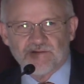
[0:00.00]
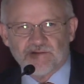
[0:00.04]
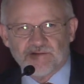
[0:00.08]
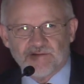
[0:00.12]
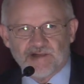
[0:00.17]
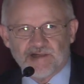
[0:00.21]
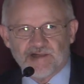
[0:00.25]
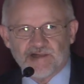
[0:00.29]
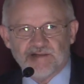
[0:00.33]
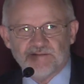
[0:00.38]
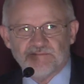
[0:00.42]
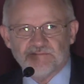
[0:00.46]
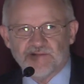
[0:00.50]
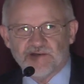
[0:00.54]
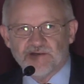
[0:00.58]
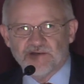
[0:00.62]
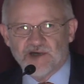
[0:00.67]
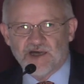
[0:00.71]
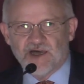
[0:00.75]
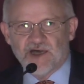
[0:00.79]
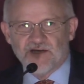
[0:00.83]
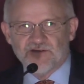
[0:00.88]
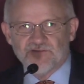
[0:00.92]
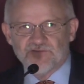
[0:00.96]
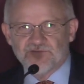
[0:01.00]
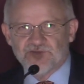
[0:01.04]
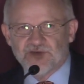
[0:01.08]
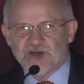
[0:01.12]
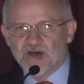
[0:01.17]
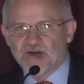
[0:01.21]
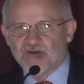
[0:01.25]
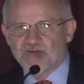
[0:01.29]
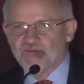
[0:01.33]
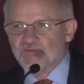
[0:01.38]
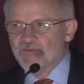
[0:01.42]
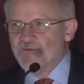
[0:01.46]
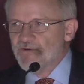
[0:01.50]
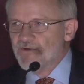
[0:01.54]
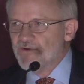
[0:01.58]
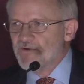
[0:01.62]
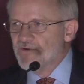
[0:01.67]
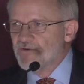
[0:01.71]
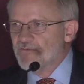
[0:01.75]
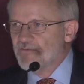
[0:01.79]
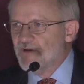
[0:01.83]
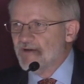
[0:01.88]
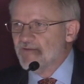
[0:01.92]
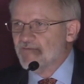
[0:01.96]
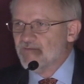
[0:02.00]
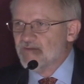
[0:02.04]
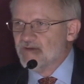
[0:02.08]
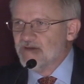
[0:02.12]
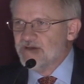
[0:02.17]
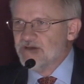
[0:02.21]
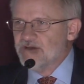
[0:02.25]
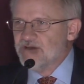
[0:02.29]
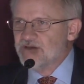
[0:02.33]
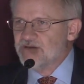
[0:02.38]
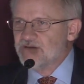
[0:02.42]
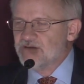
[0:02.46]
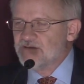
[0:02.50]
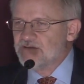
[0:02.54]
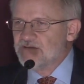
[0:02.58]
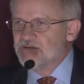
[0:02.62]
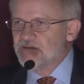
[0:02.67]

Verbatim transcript: They have now for roughly,